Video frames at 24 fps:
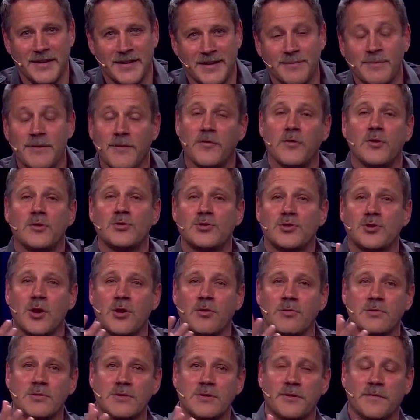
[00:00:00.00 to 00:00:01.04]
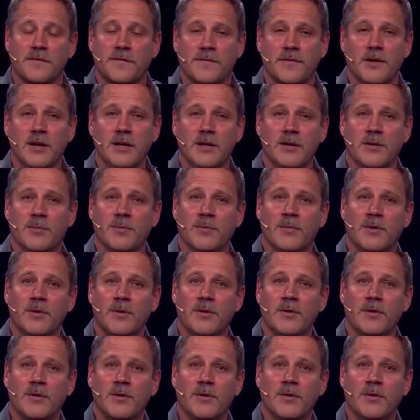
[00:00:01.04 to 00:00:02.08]
I mean, if you chose the freedom,
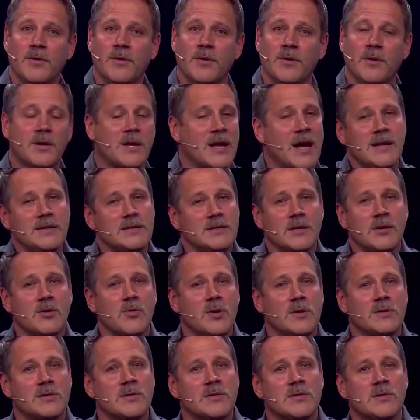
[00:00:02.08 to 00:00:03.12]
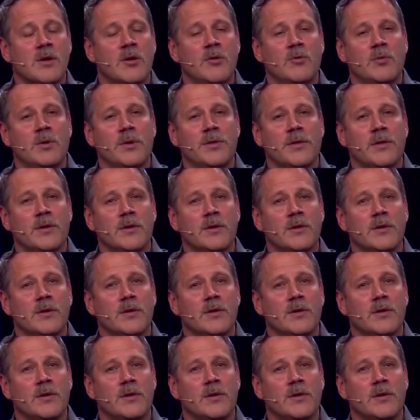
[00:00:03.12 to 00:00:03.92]
consequences go with it.